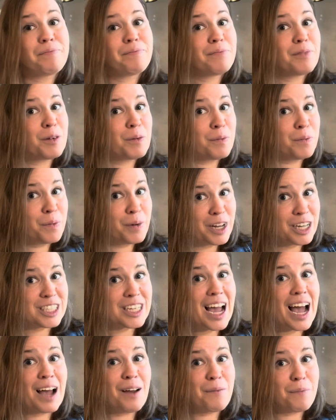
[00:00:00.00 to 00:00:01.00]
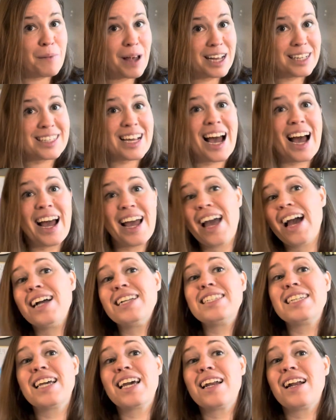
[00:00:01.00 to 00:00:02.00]
which meant I had
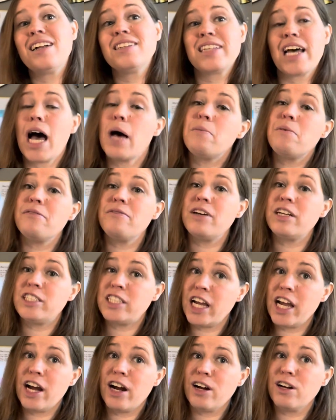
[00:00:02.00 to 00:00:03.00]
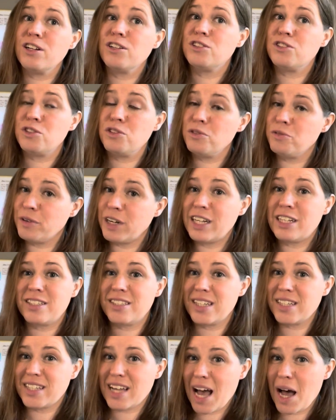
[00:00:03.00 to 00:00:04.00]
to get on top of a chair to reach
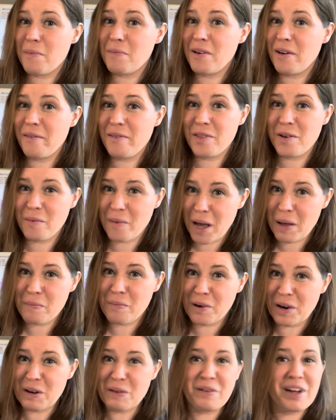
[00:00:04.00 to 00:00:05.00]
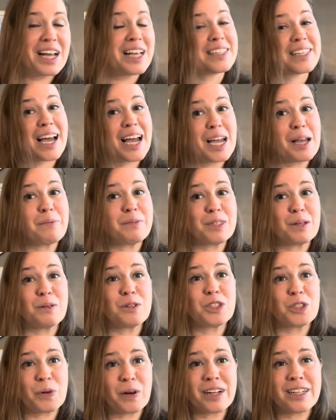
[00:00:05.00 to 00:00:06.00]
the top of the whiteboard because I am so
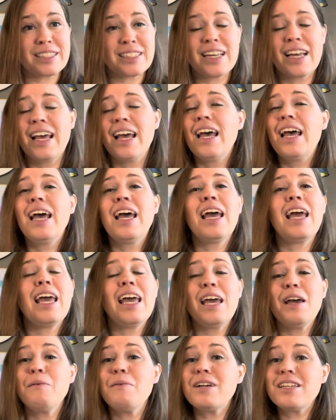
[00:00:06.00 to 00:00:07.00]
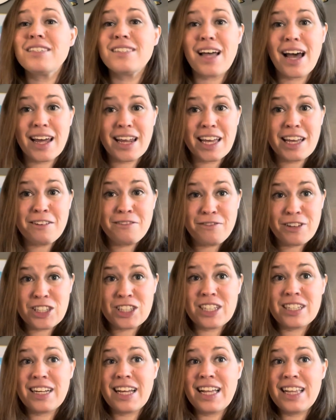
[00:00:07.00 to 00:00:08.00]
short. It was not
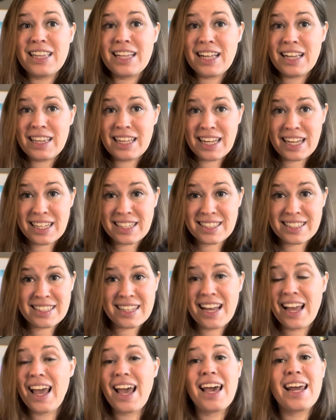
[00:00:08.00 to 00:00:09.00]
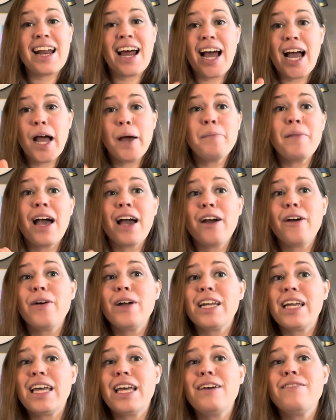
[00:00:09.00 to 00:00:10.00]
efficient in the least. And I'm not going
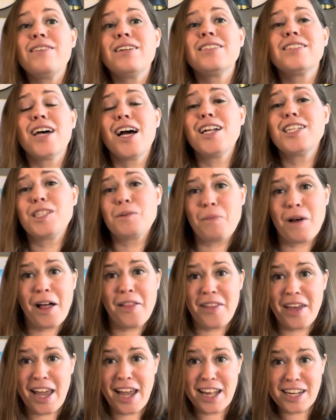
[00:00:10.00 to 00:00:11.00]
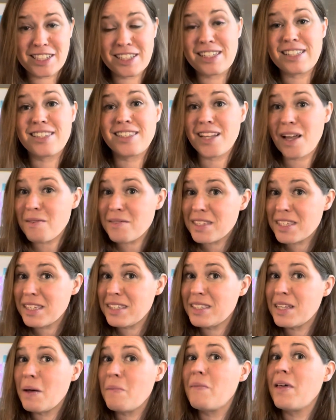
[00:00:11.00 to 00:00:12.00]
to even touch upon the ancient sound
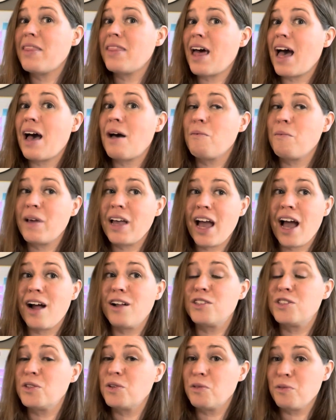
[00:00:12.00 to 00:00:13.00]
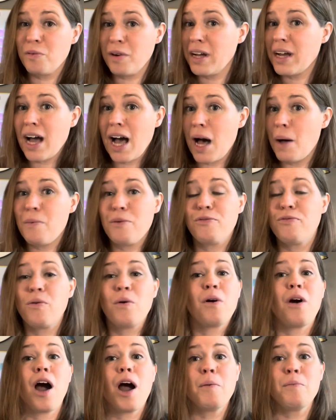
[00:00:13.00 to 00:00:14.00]
system that we had to rig up
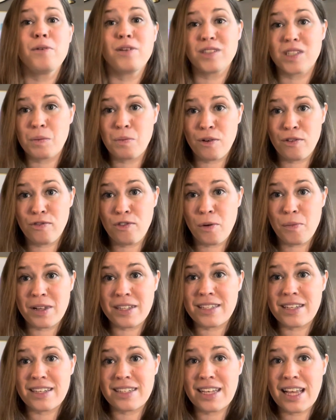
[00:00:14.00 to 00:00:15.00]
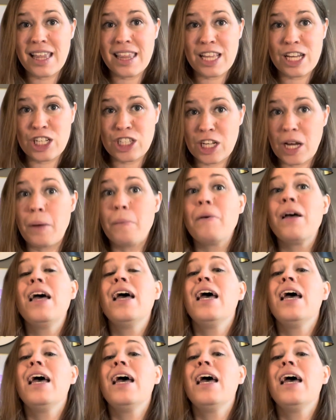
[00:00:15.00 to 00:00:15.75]
for our music performances in the gym,